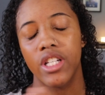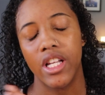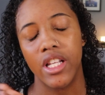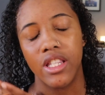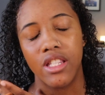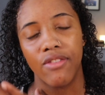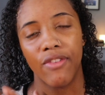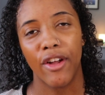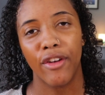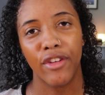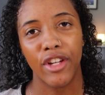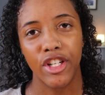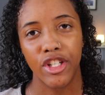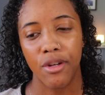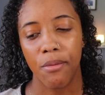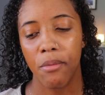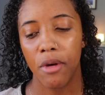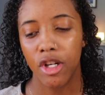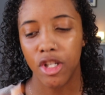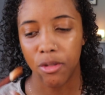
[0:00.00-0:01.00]
dense
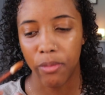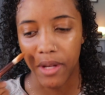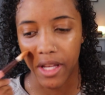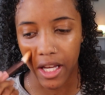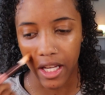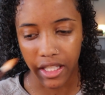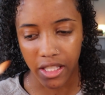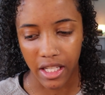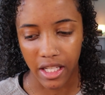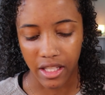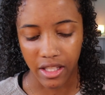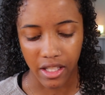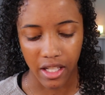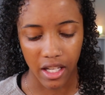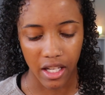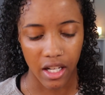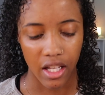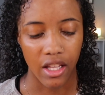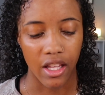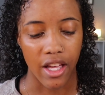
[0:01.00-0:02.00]
foundation brush, because it's
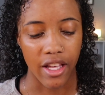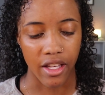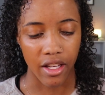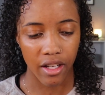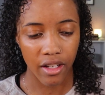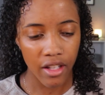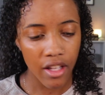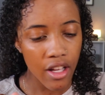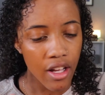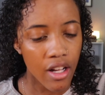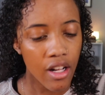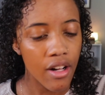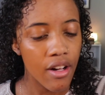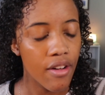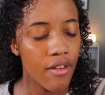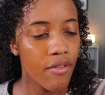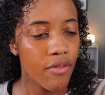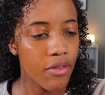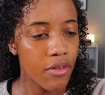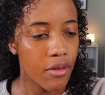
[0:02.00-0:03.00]
gonna like
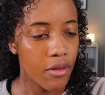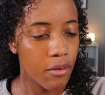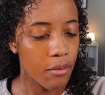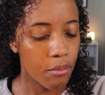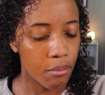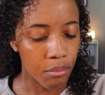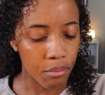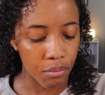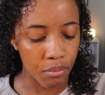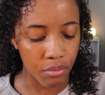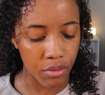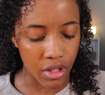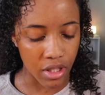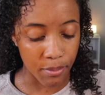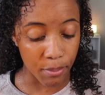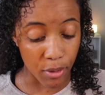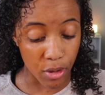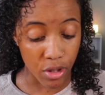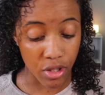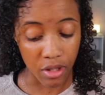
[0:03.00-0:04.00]

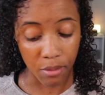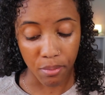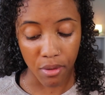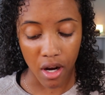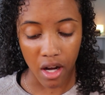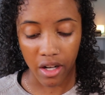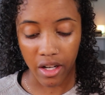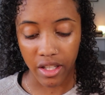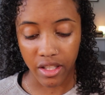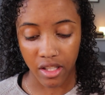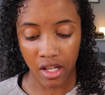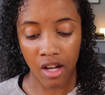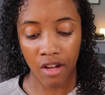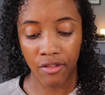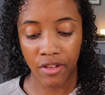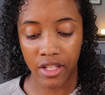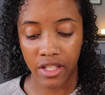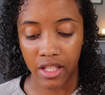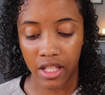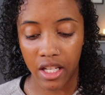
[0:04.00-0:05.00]
disperse the product
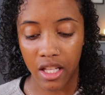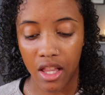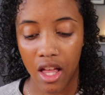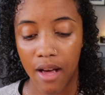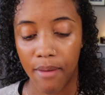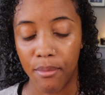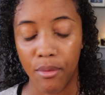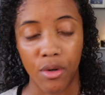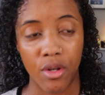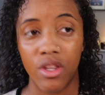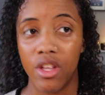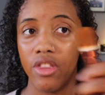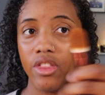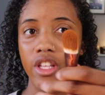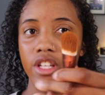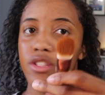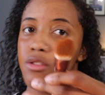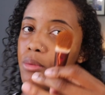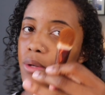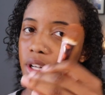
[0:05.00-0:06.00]
obviously a lot more than
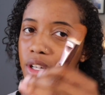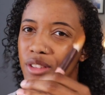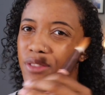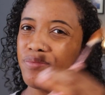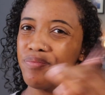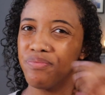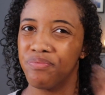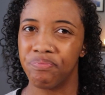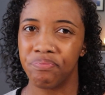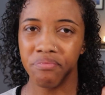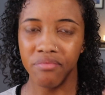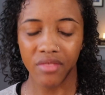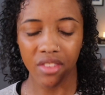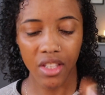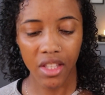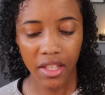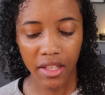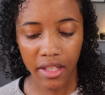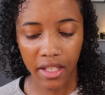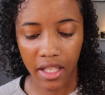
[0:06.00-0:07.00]
this will.
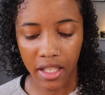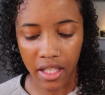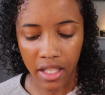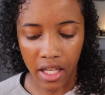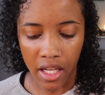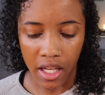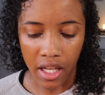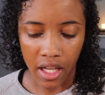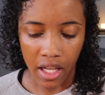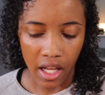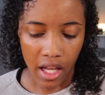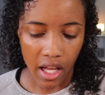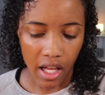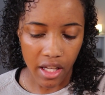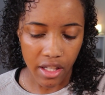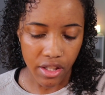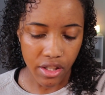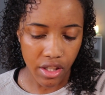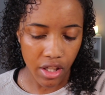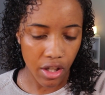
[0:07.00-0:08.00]

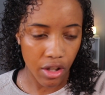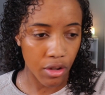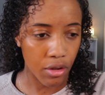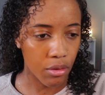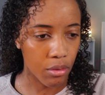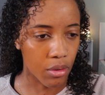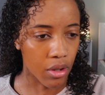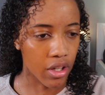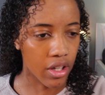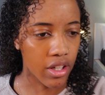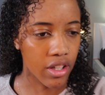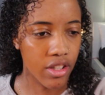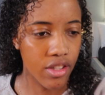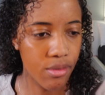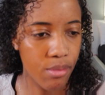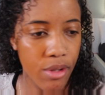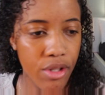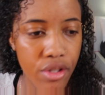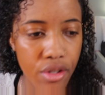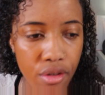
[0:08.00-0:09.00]
So we're gonna
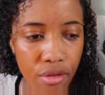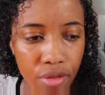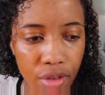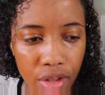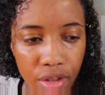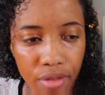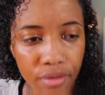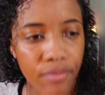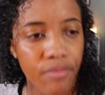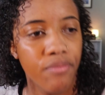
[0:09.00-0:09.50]
switch over